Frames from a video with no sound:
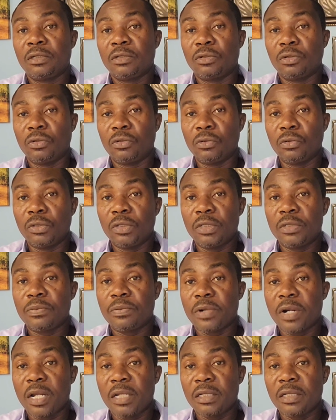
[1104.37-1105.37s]
to do these
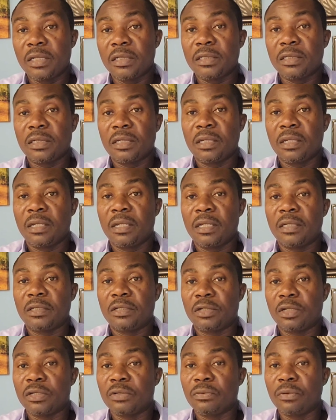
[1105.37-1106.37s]
projects.
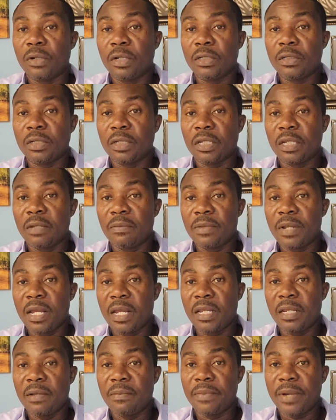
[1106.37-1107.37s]
Just want you to keep
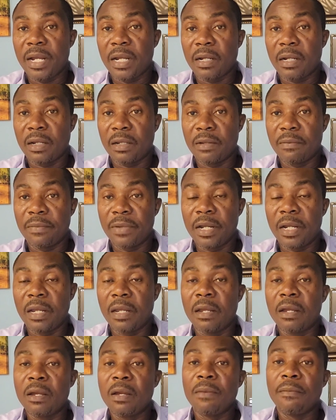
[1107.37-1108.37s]
that in the back of your mind.
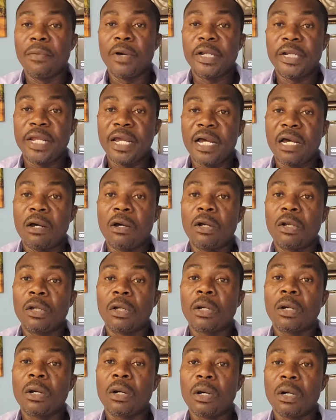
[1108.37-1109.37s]
But there are other
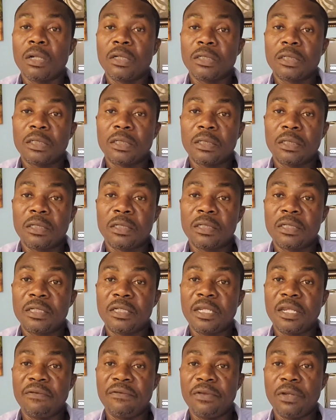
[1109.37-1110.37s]

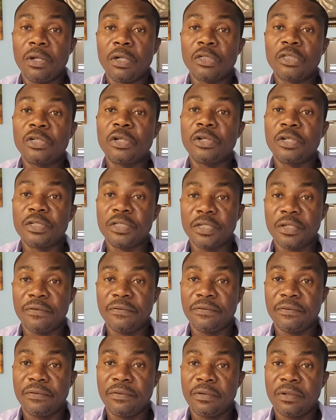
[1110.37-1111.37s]
cost-saving alternatives
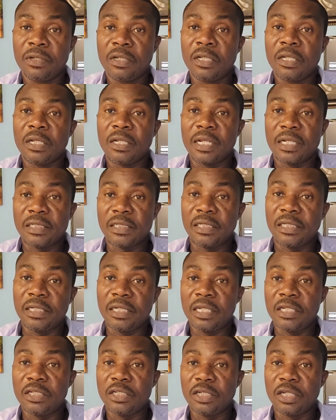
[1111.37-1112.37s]
that
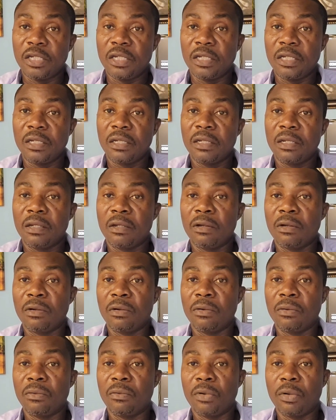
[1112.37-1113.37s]
T&J
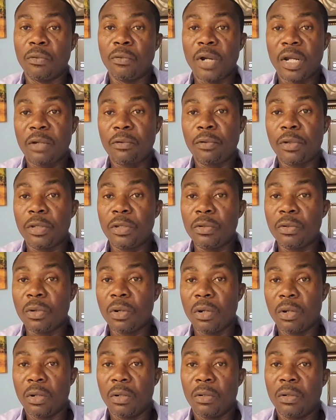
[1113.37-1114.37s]
will work with you
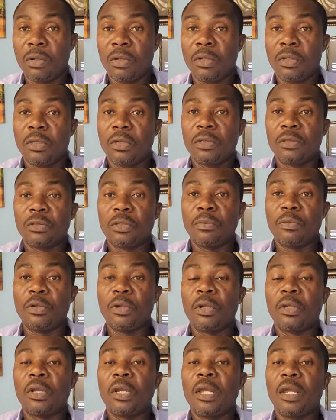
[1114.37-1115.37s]
on to be
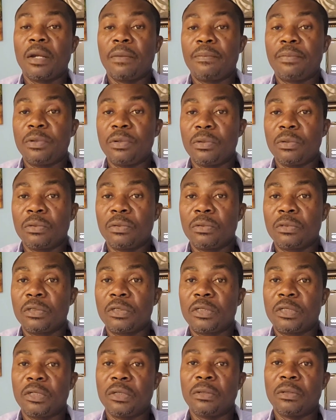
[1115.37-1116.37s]
able to help you
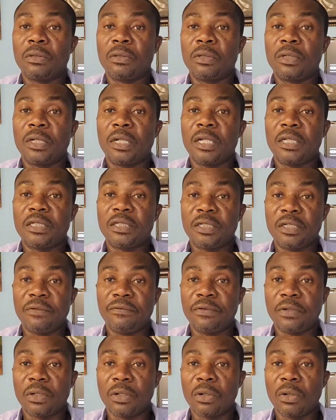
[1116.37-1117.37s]
still achieve
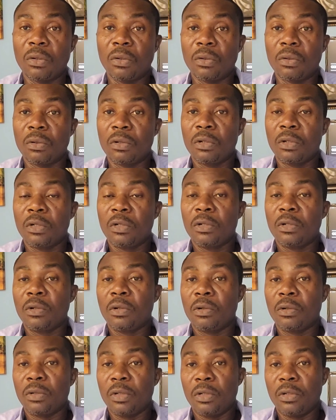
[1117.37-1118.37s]
your goal.
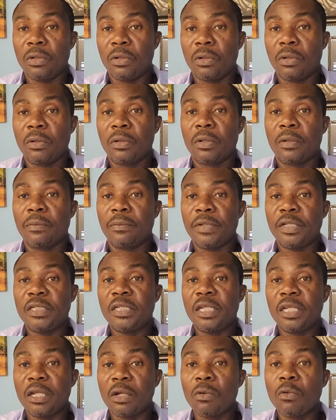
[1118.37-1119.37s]
You know,
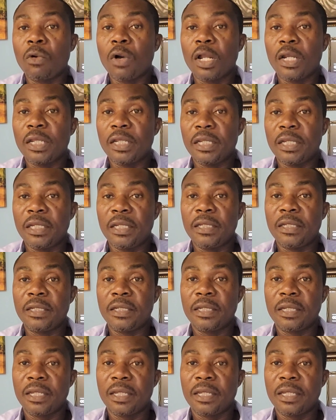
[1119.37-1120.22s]
maintaining quality,